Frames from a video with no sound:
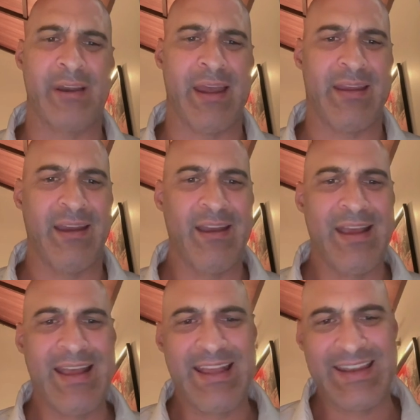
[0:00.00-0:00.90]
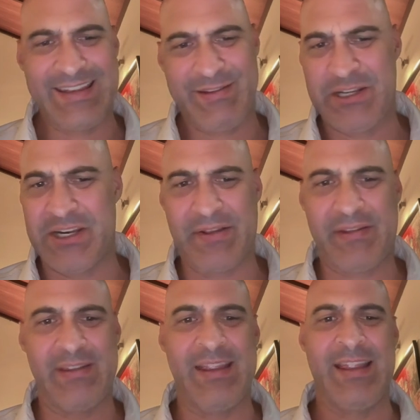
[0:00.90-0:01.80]
like
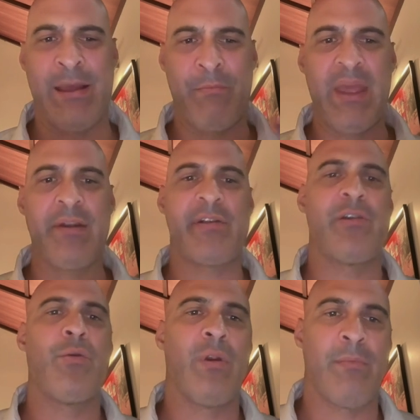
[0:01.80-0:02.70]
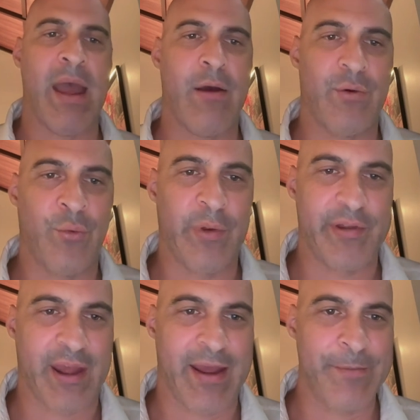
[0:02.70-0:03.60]
just a minuscule amount, we'll
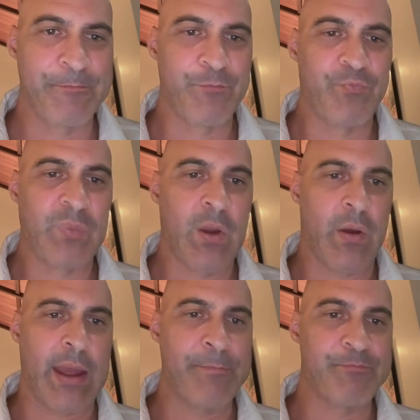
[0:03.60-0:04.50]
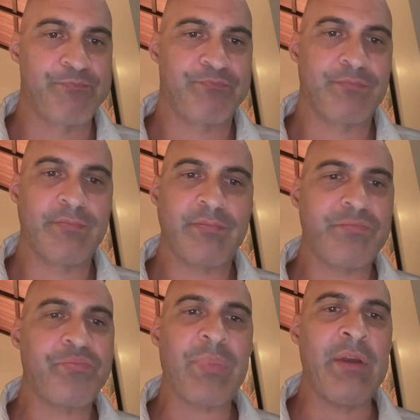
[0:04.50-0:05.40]
say. Okay?
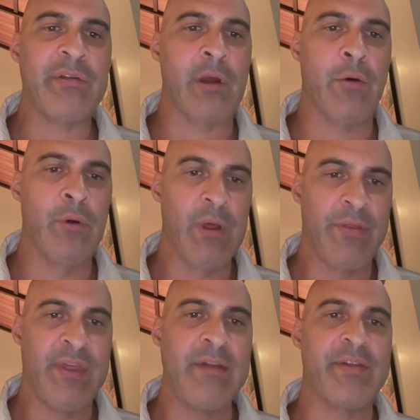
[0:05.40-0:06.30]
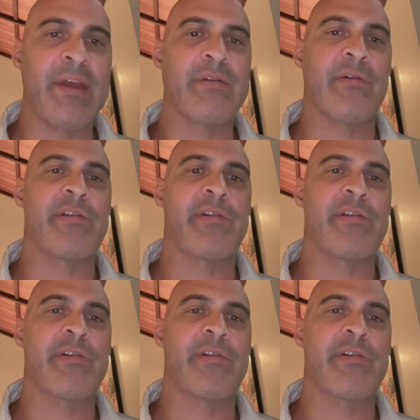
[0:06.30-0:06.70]
So these things are